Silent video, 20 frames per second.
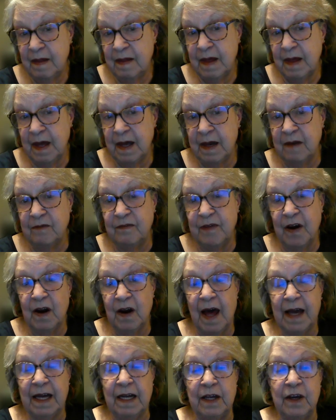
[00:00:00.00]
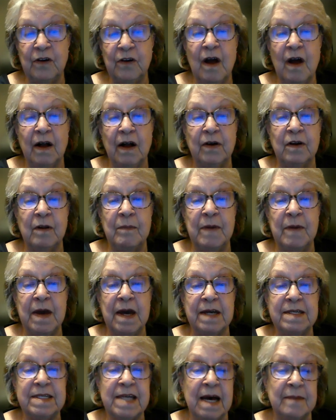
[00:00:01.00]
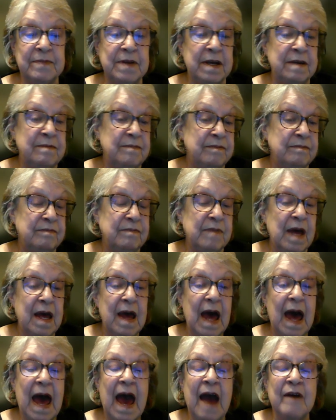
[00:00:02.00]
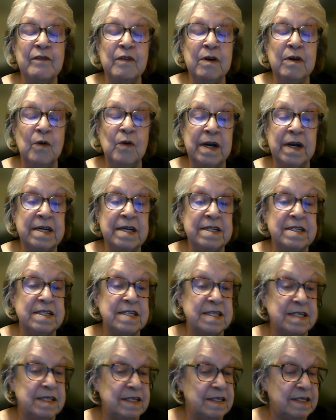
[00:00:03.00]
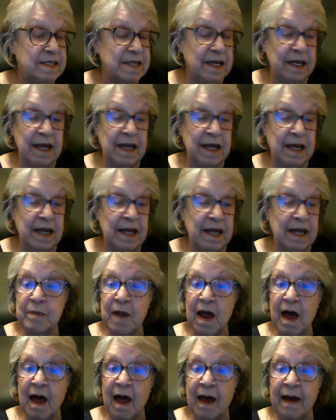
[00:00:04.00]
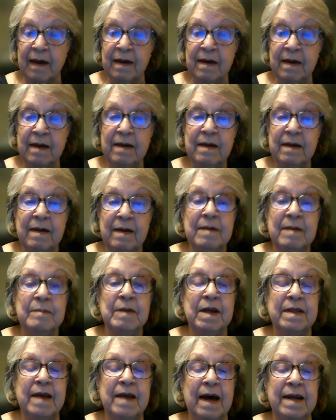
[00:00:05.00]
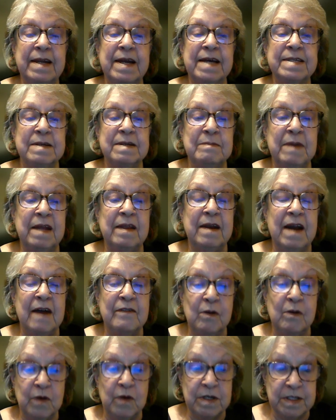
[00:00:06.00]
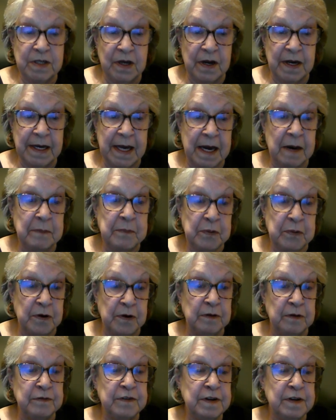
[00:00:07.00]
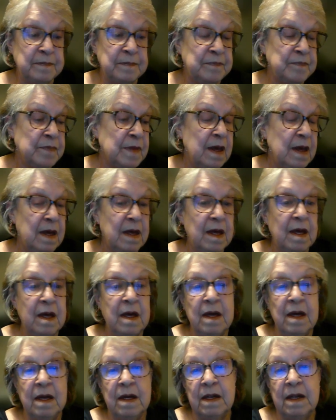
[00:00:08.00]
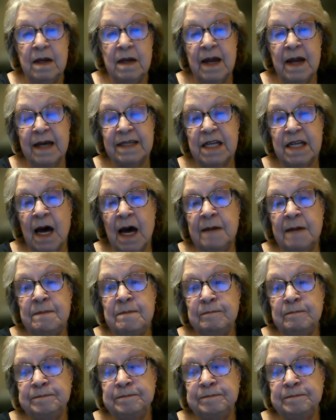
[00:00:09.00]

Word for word: then very likely you're not going to be accepted. Everyone is still able to apply, but that doesn't mean that everyone's going to get approved. Next slide.